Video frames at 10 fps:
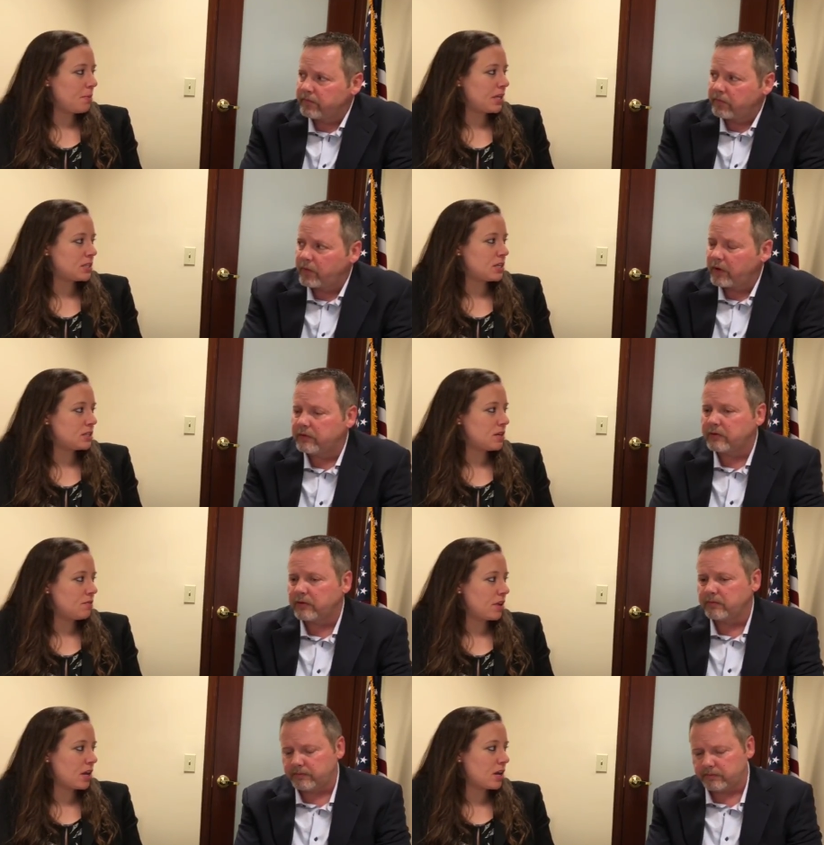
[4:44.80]
Speaker 1: basis in
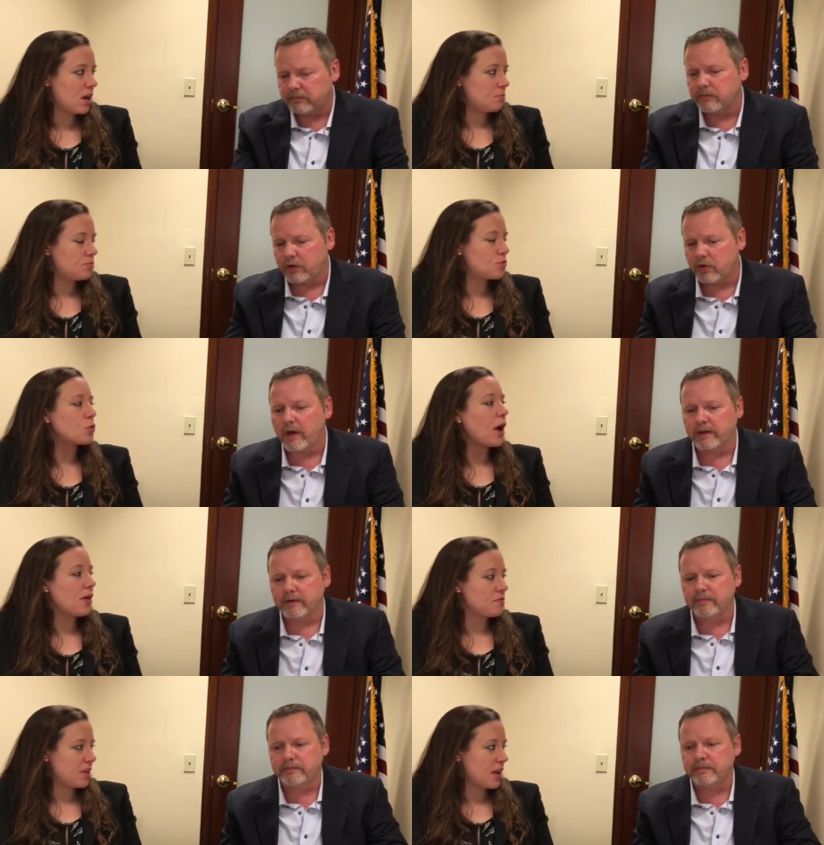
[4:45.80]
Vietnam correct. throughout
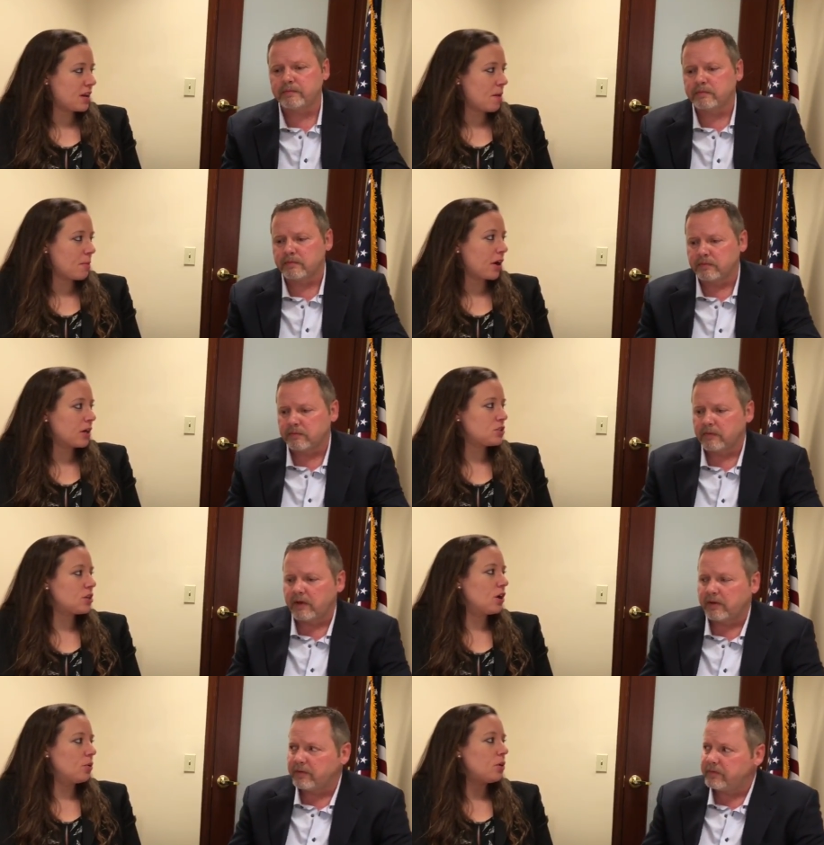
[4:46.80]
the Vietnam era.
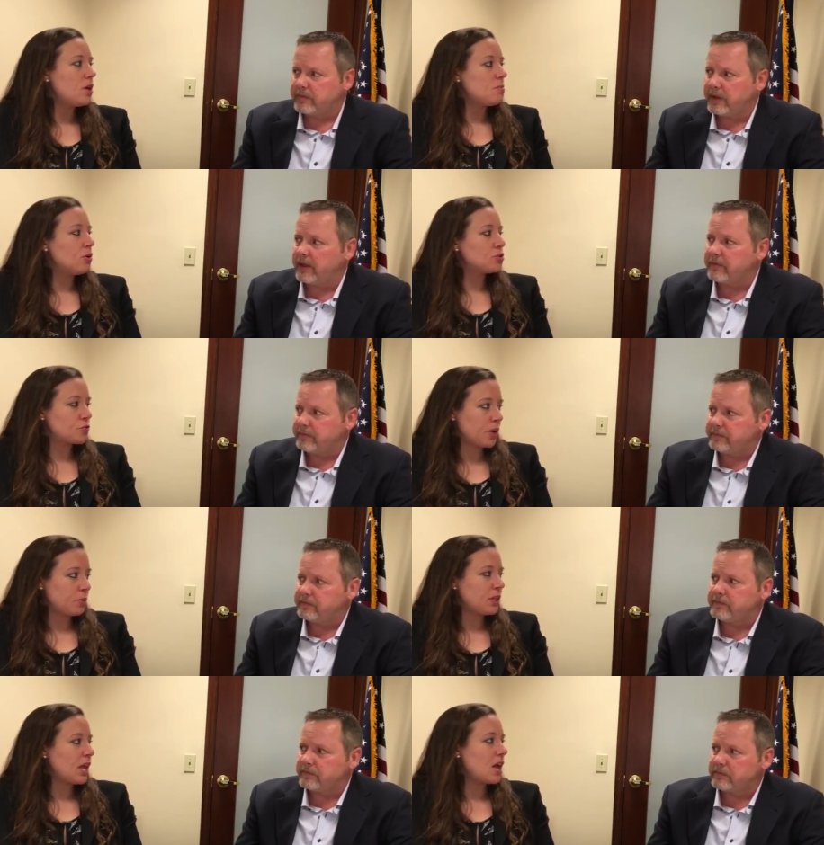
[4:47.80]
So yeah. most
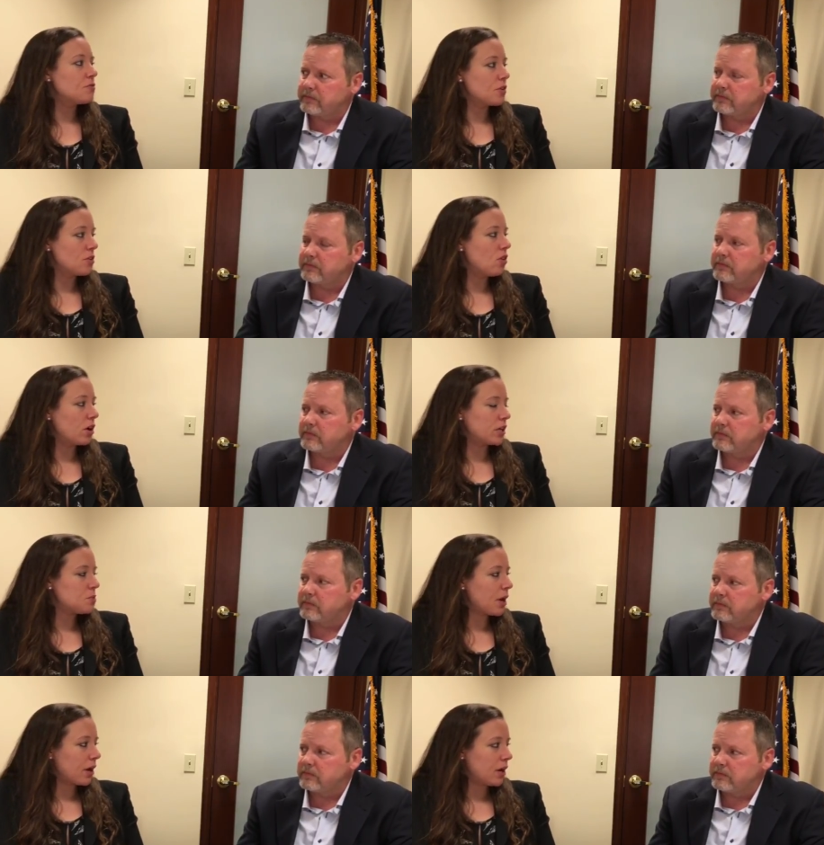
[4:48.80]
frequently and for the longest
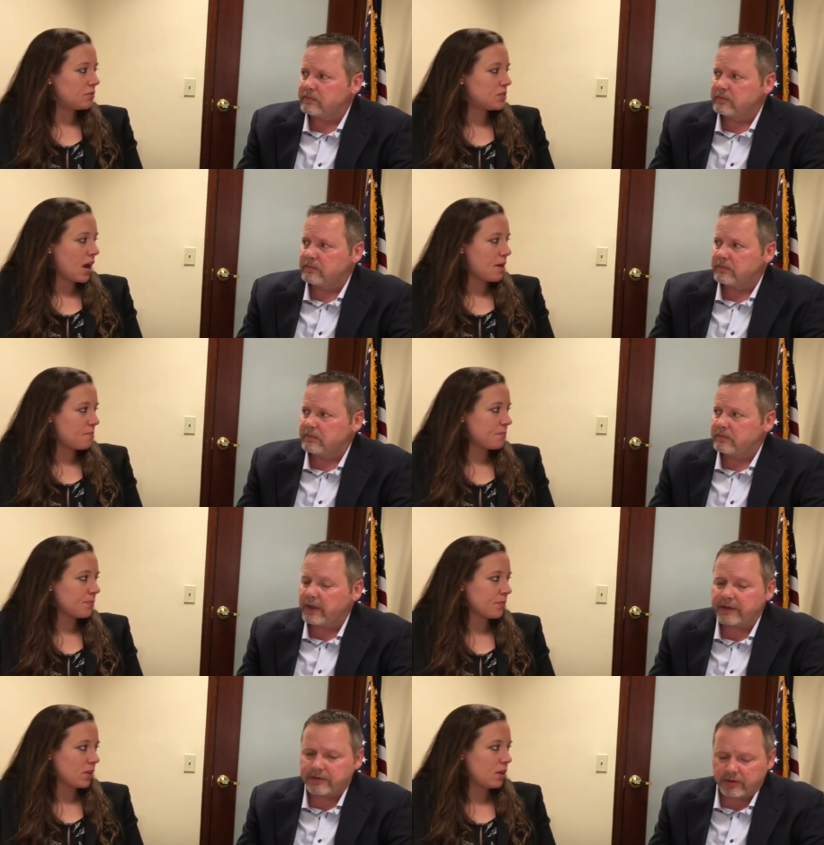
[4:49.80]
period of time.
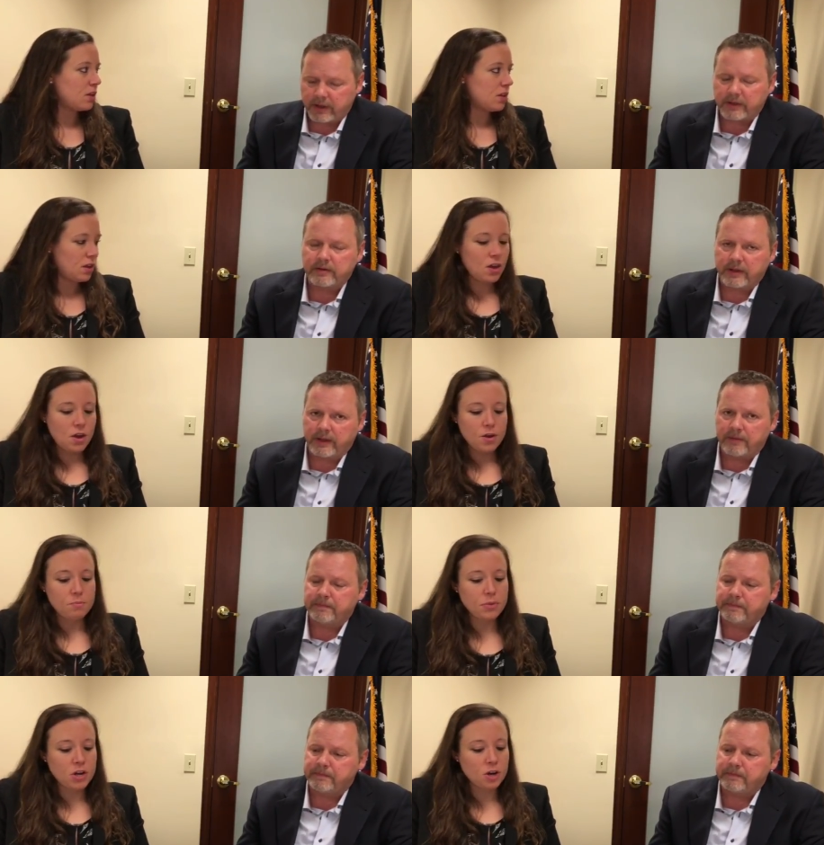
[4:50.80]
Speaker 2: That's correct. Yeah.
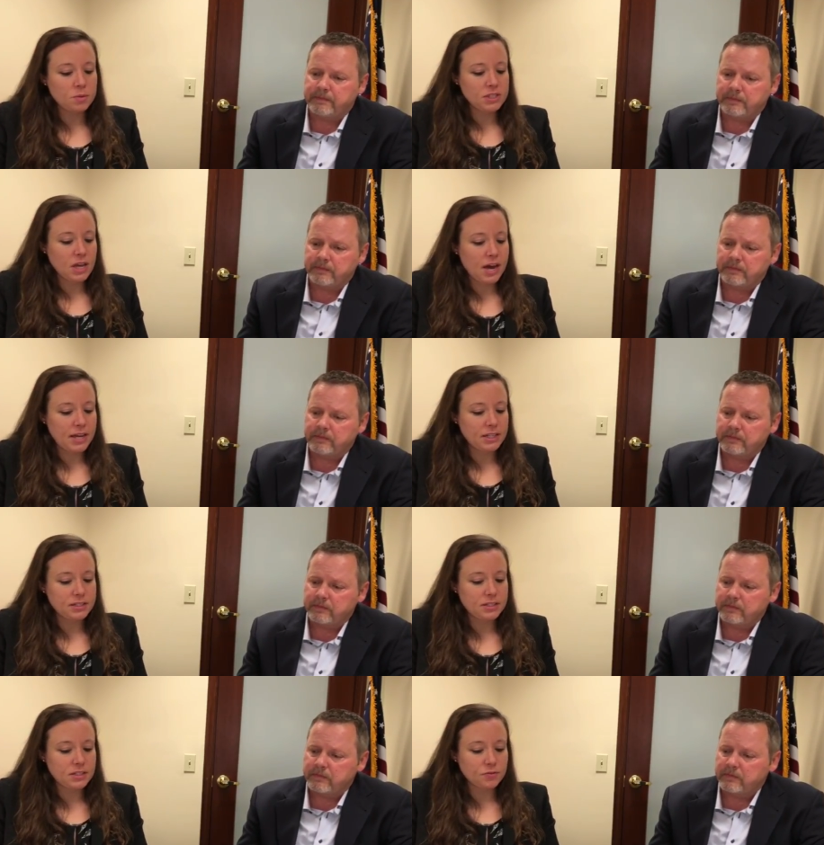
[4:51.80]
Speaker 1: But
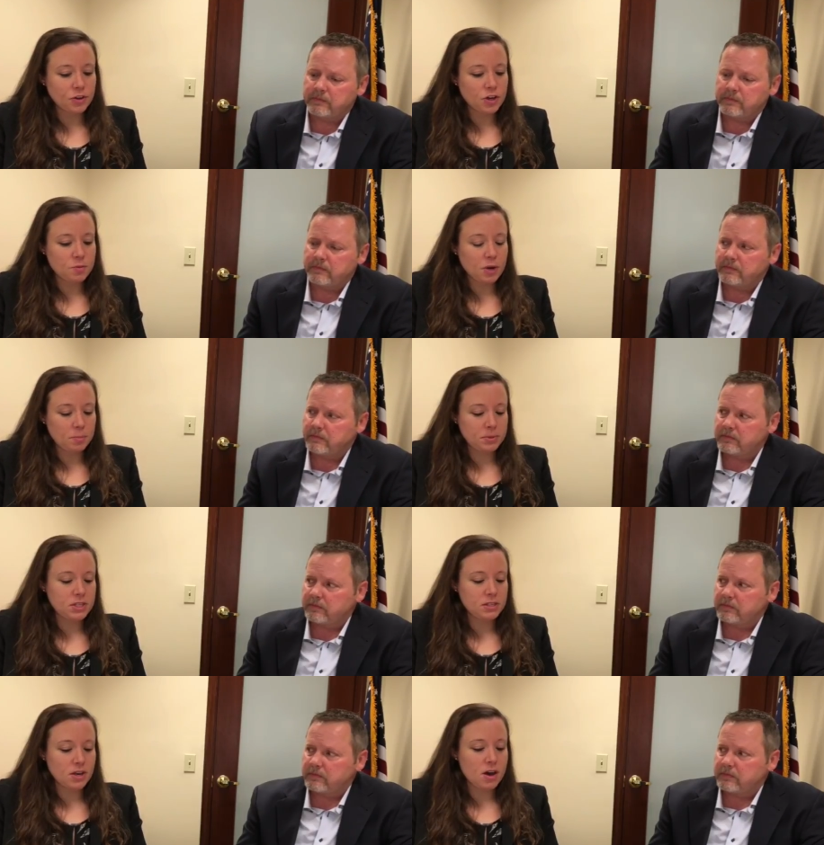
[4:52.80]
herbicides, for the
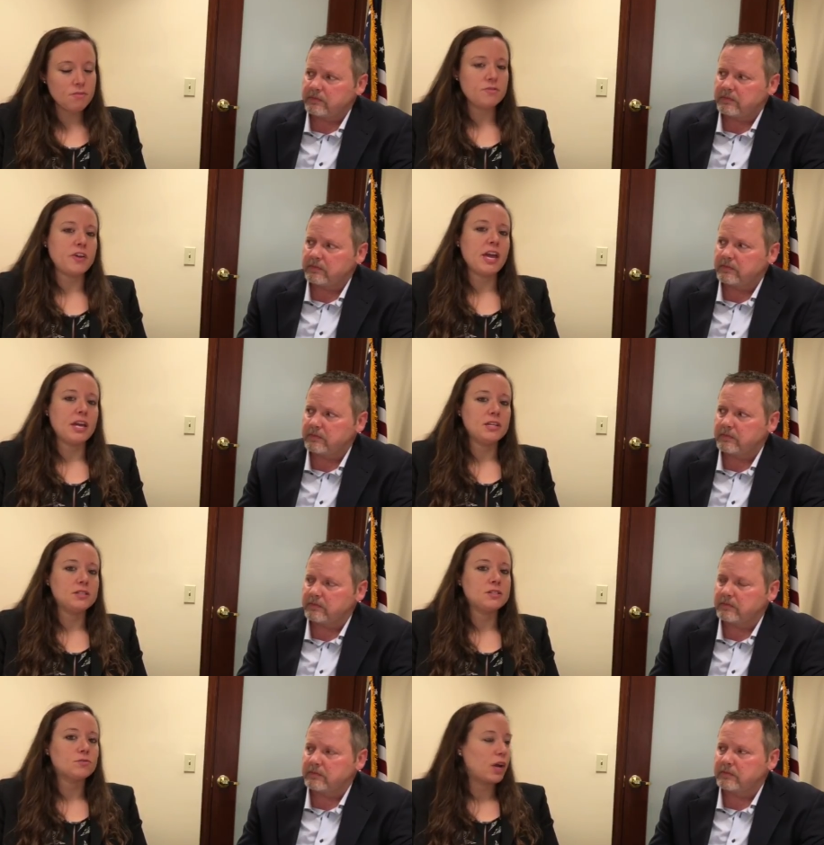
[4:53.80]
purposes of
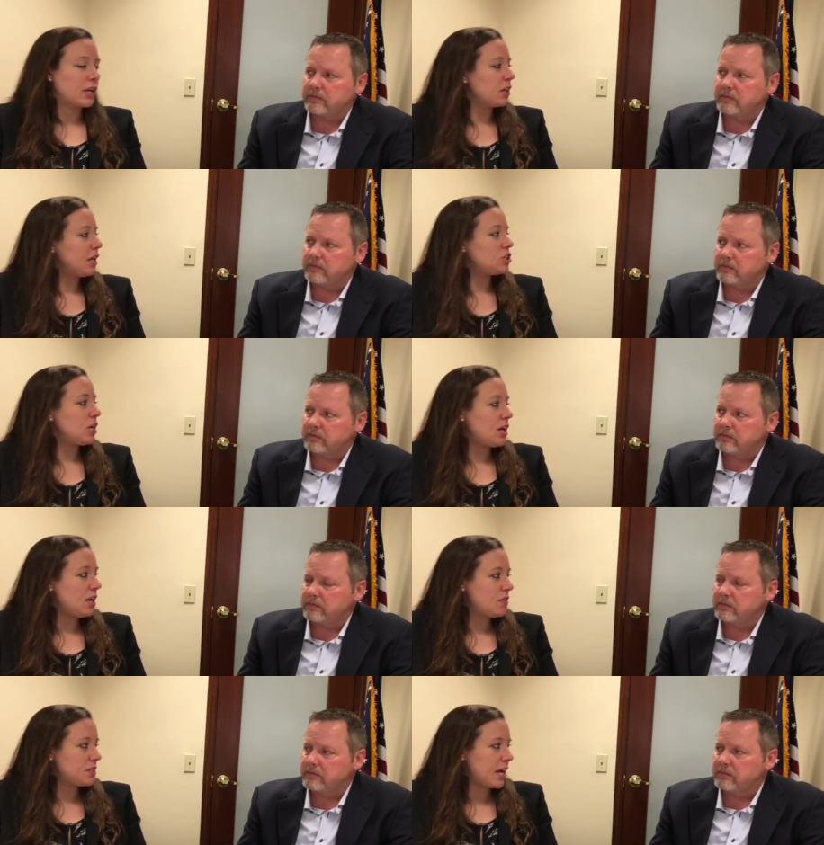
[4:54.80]
VA's regulation and
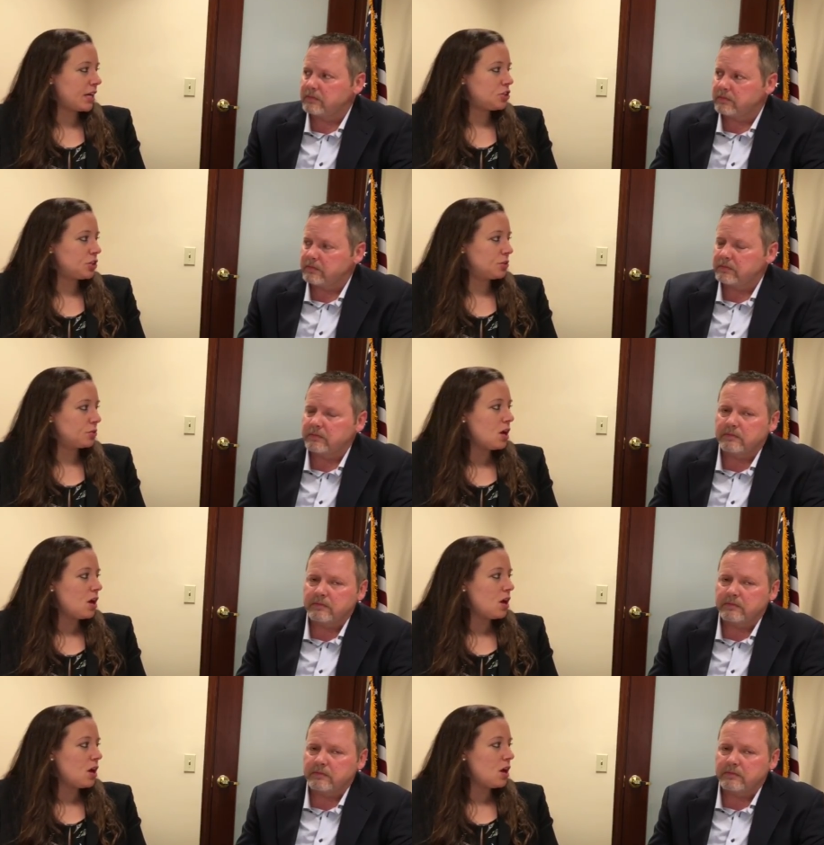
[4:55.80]
the statute,